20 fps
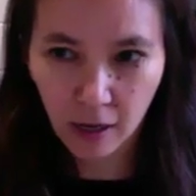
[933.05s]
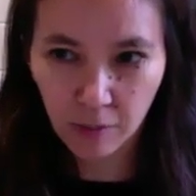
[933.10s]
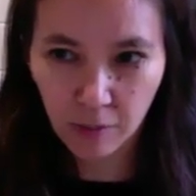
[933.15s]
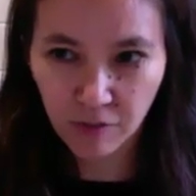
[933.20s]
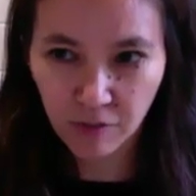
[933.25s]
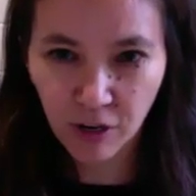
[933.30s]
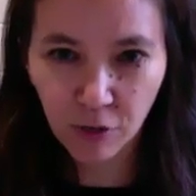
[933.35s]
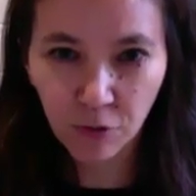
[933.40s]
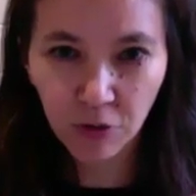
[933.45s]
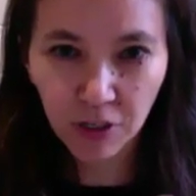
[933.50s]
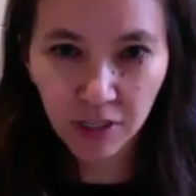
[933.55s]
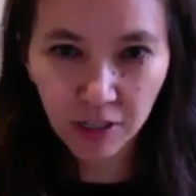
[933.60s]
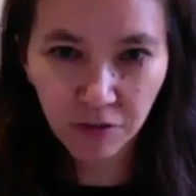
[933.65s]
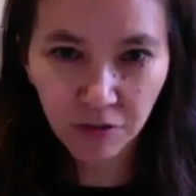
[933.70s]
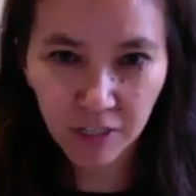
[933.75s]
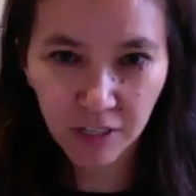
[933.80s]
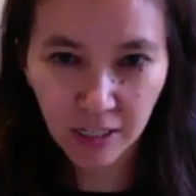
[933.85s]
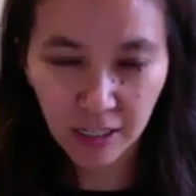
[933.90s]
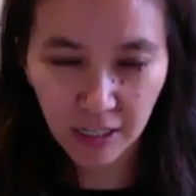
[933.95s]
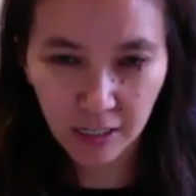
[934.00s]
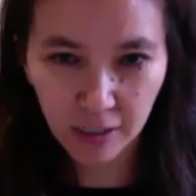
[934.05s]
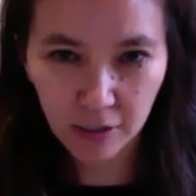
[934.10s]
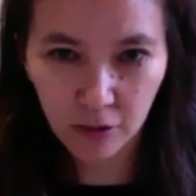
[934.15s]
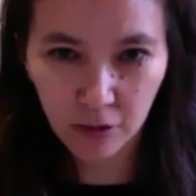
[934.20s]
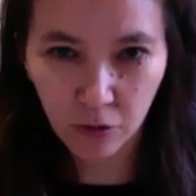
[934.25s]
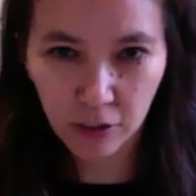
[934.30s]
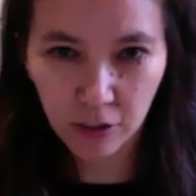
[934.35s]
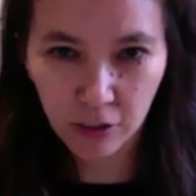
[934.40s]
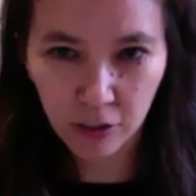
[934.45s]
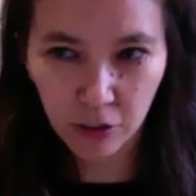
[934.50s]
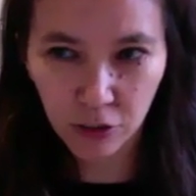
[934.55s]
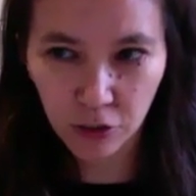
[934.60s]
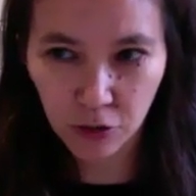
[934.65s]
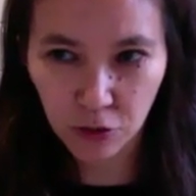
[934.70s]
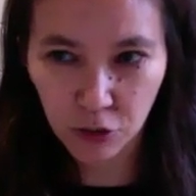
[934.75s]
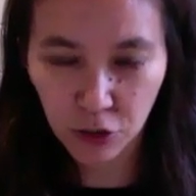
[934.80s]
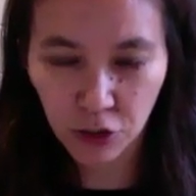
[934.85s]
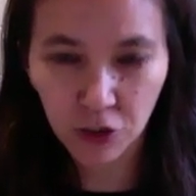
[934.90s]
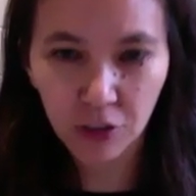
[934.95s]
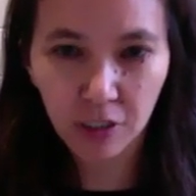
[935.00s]
if I really feel like it's going
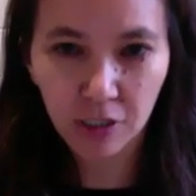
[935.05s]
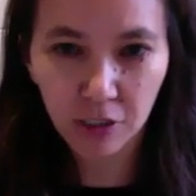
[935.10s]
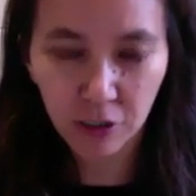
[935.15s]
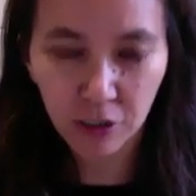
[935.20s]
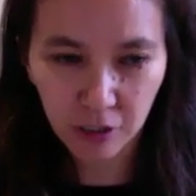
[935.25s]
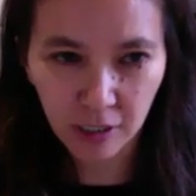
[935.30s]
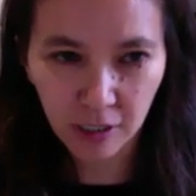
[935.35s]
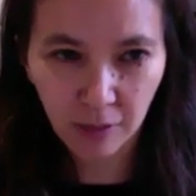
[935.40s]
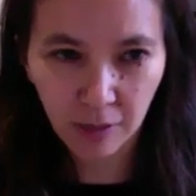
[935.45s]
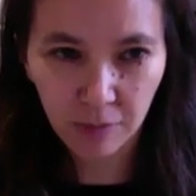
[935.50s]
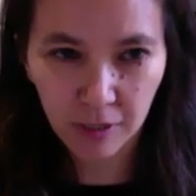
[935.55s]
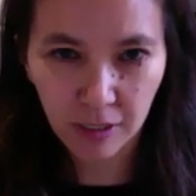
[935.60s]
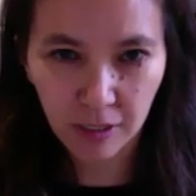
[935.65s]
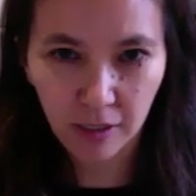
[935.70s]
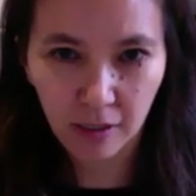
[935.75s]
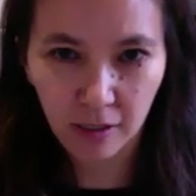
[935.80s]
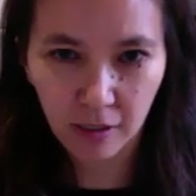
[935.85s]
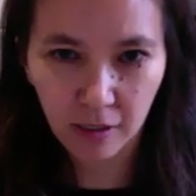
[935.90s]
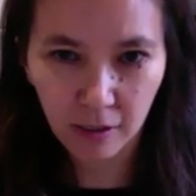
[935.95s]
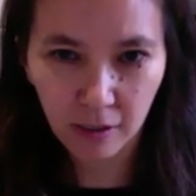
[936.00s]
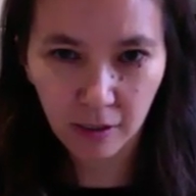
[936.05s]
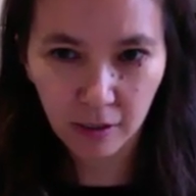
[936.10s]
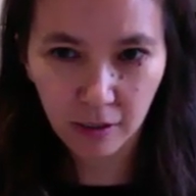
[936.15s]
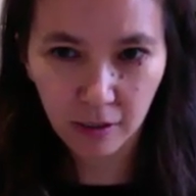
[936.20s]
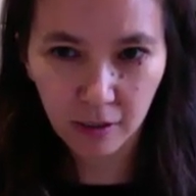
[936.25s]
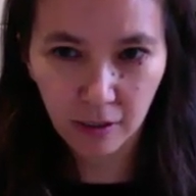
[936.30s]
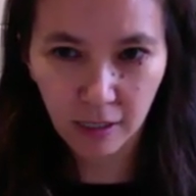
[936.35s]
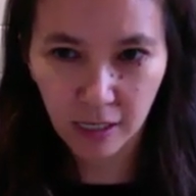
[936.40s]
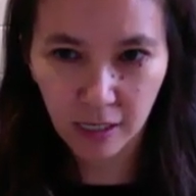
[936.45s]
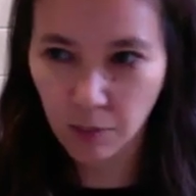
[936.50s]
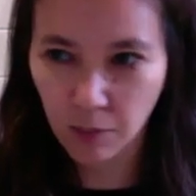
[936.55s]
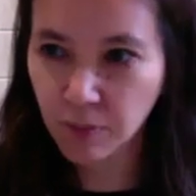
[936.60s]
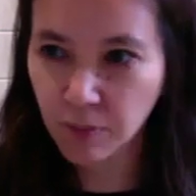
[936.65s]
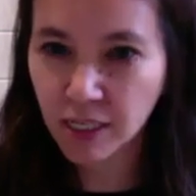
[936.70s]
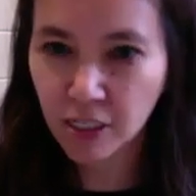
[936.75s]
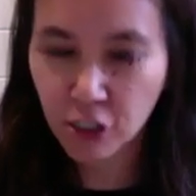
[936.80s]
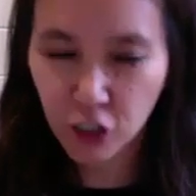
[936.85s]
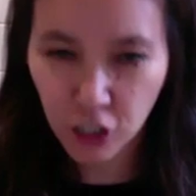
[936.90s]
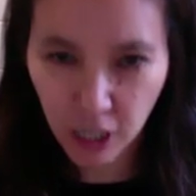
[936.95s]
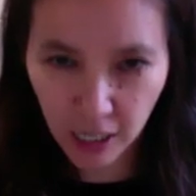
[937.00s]
to turn into something like a
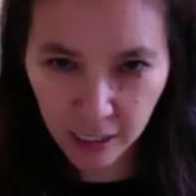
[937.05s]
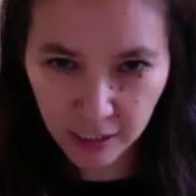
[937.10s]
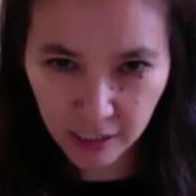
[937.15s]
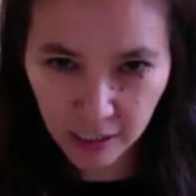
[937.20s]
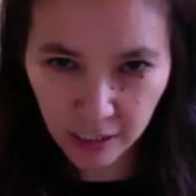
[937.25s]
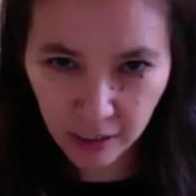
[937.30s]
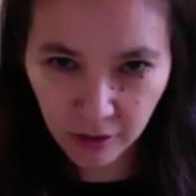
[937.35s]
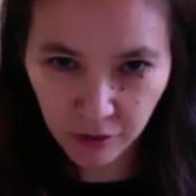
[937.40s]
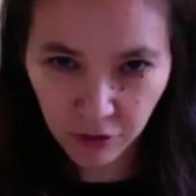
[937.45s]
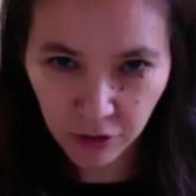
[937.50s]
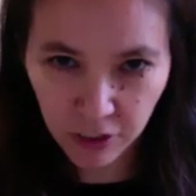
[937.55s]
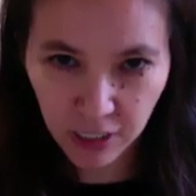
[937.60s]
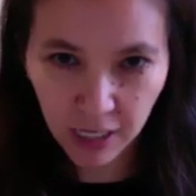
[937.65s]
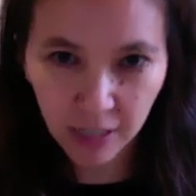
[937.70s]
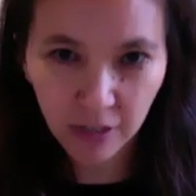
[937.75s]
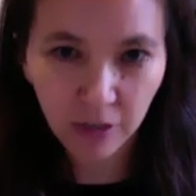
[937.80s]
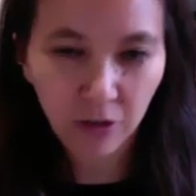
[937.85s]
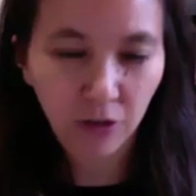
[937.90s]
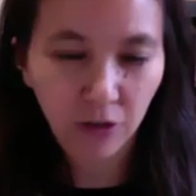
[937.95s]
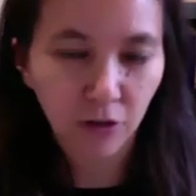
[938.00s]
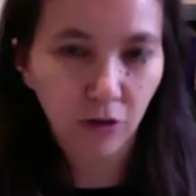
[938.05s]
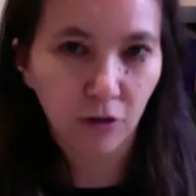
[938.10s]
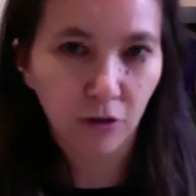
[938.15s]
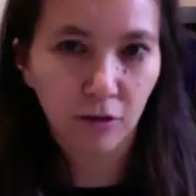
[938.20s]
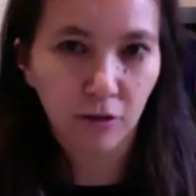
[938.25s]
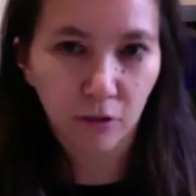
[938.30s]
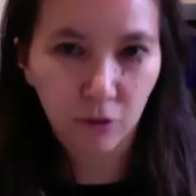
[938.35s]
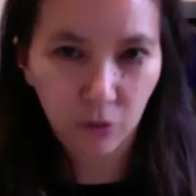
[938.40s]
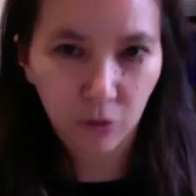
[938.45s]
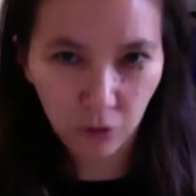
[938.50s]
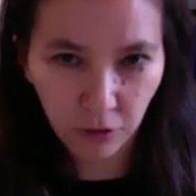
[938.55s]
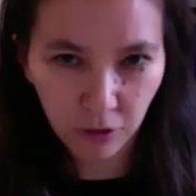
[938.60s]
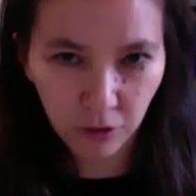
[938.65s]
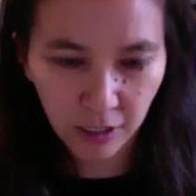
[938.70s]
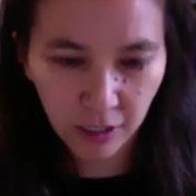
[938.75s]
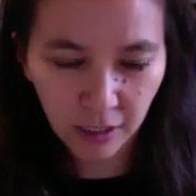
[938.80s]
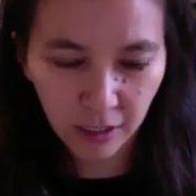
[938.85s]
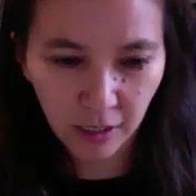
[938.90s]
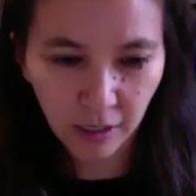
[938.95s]
pitch idea for an editor, or a story